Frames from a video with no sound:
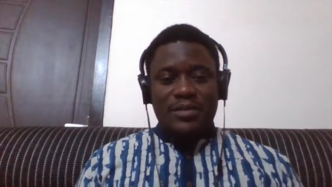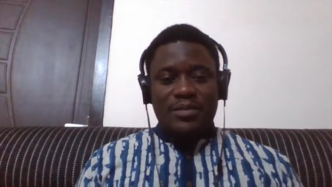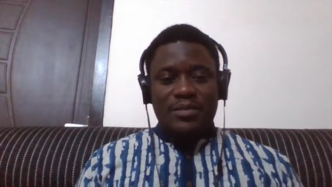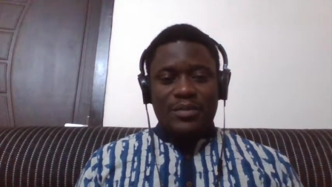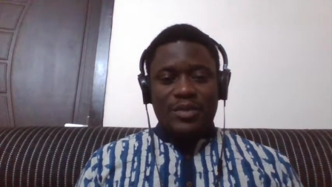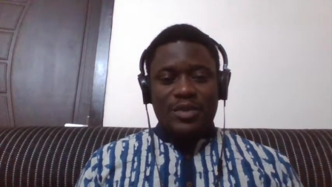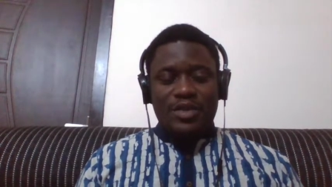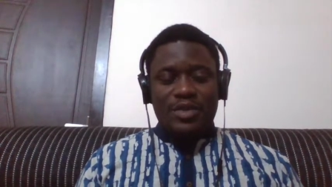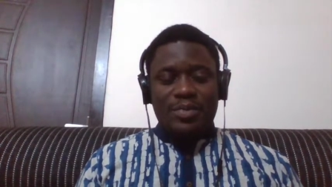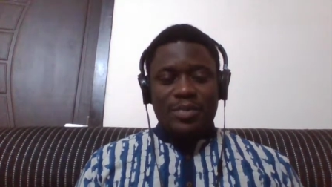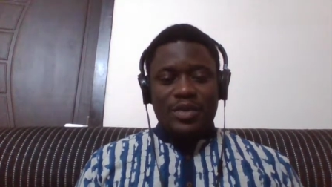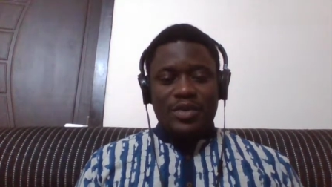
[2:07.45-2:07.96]
in
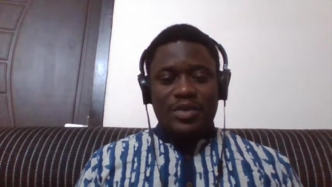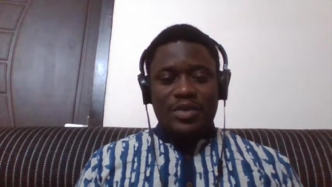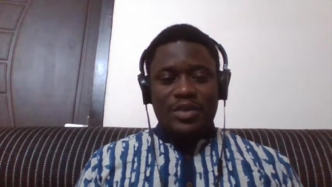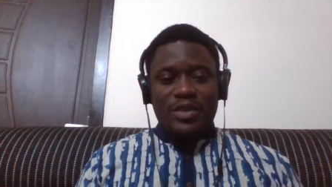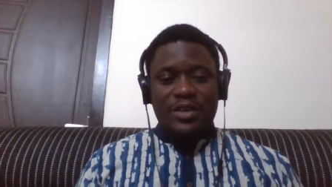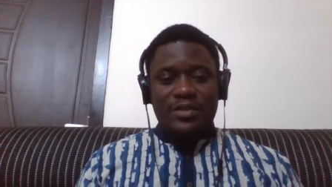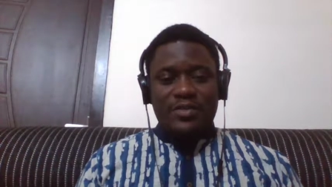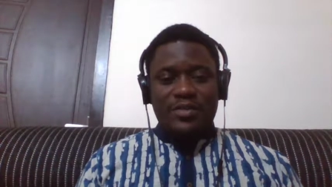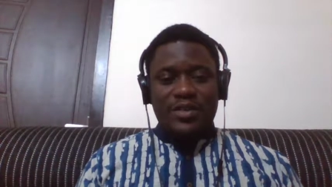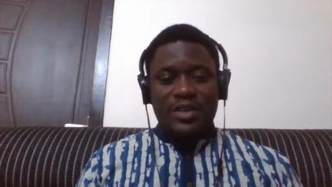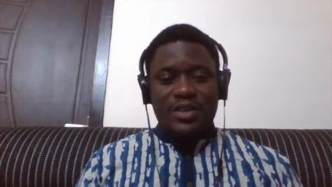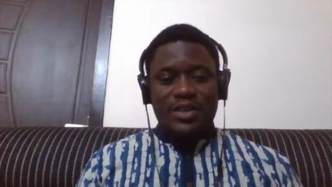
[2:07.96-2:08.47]
the spirit
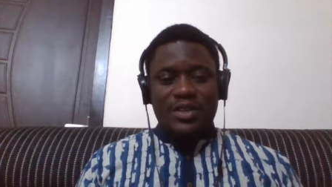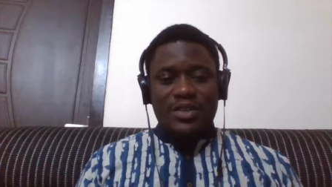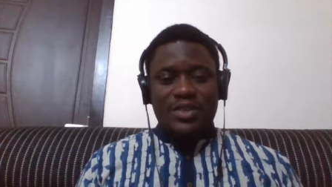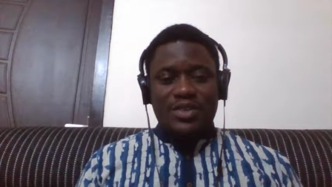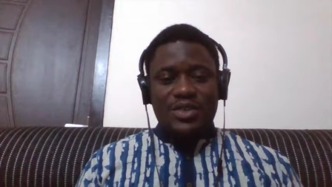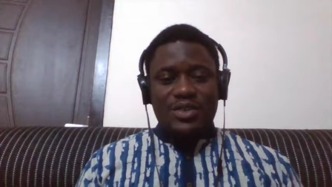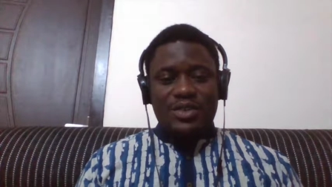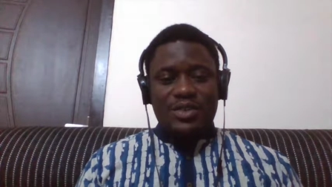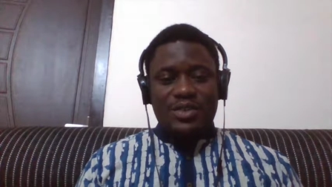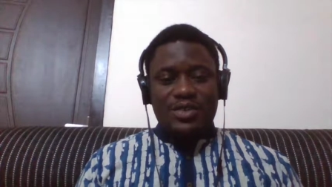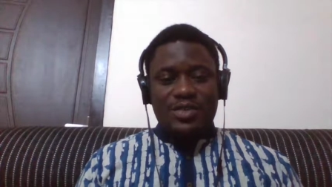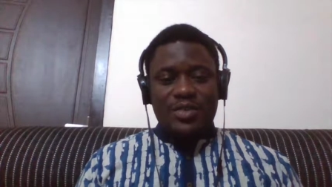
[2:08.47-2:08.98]
of
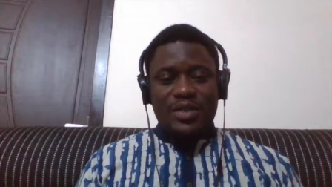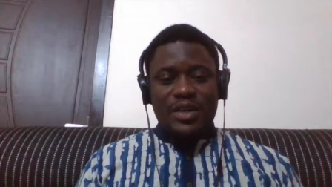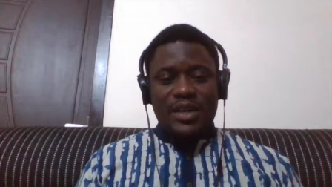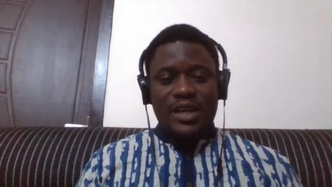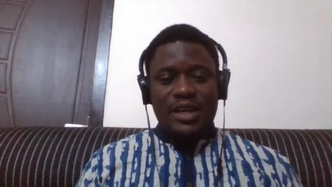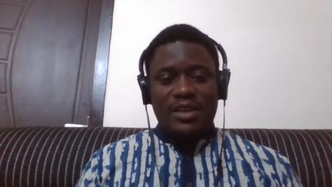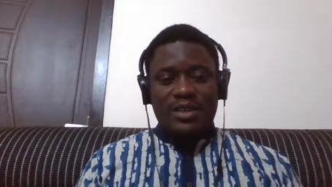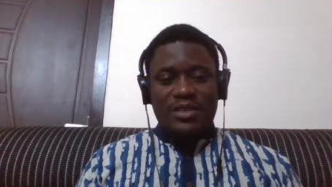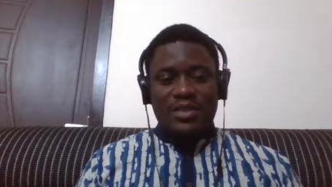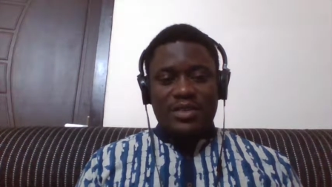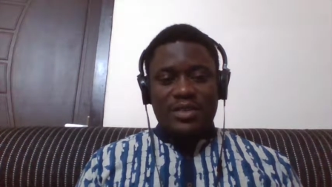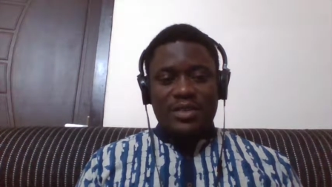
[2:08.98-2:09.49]
indigenous
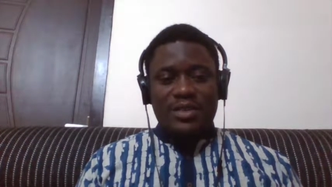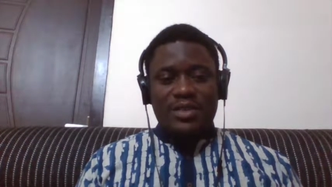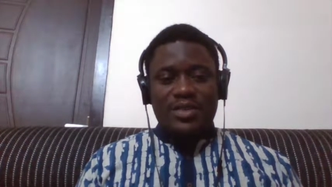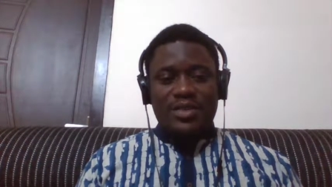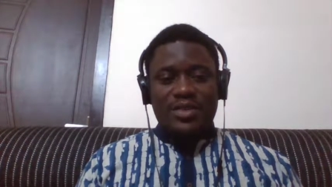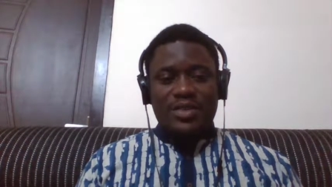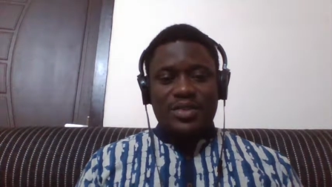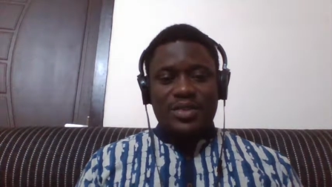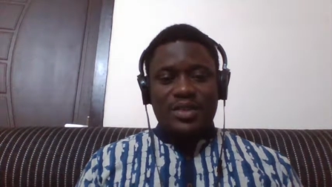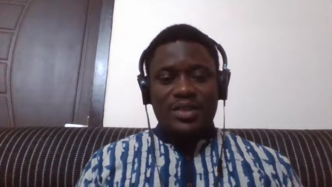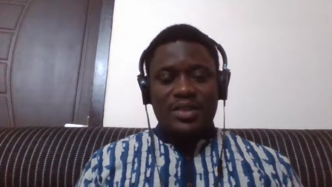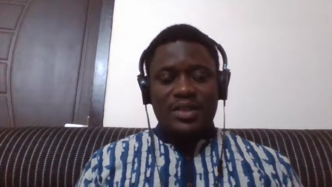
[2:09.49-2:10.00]

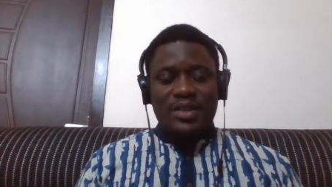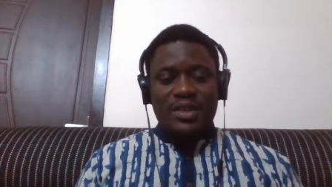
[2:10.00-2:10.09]
realities,